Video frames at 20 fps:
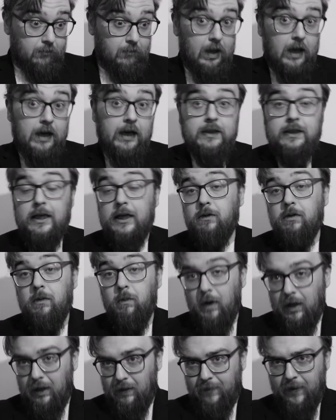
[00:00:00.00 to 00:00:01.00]
And I said to him,
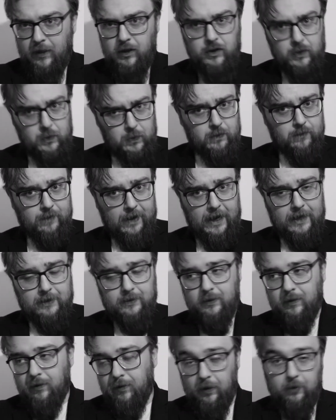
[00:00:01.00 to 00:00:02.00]
well, if I do that,
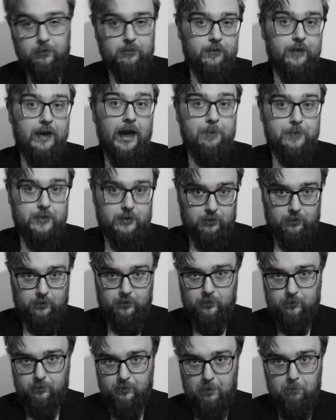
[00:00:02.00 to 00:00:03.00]
the
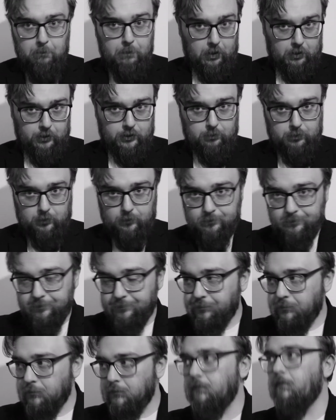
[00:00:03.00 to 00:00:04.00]
absolute impossible,
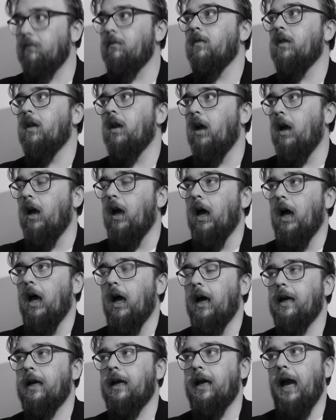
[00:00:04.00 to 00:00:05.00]

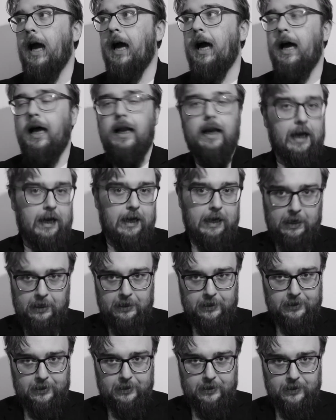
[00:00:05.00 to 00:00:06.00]
can
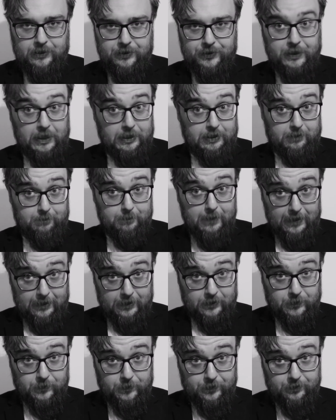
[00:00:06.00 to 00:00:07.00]
I send it
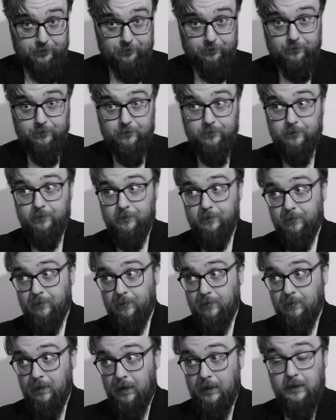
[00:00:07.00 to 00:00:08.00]
back to you?
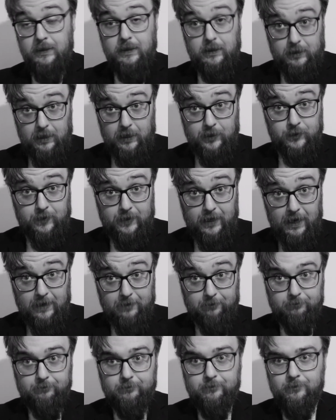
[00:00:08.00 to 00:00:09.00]
And he said, yes, you
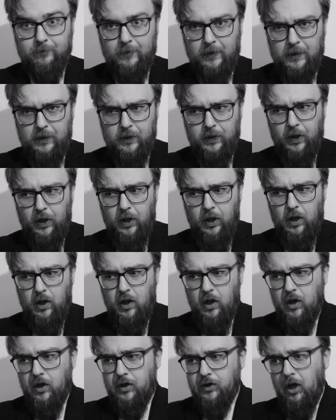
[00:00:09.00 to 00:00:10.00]
can.
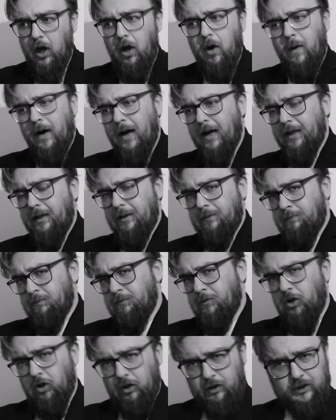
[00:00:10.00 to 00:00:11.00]
So I
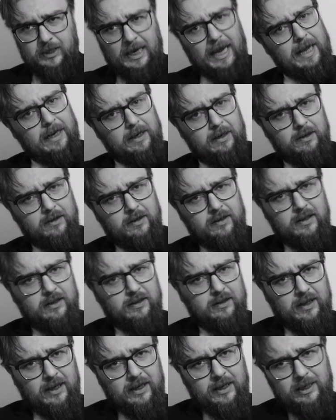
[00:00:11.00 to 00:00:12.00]
shook his hand
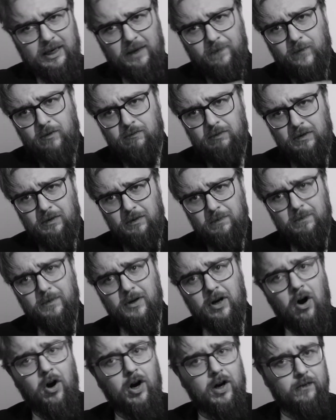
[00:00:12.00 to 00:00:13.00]
and I left the room,
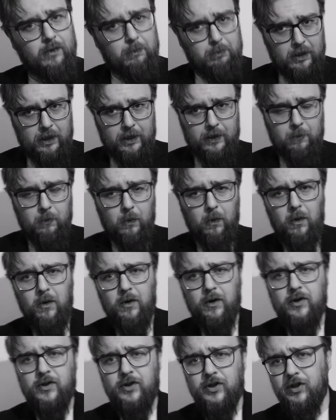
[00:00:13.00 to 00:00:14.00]
cock of a bloody
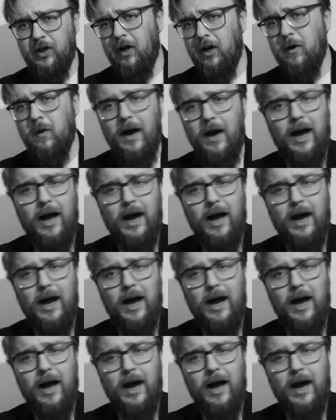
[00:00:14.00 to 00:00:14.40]
walk, so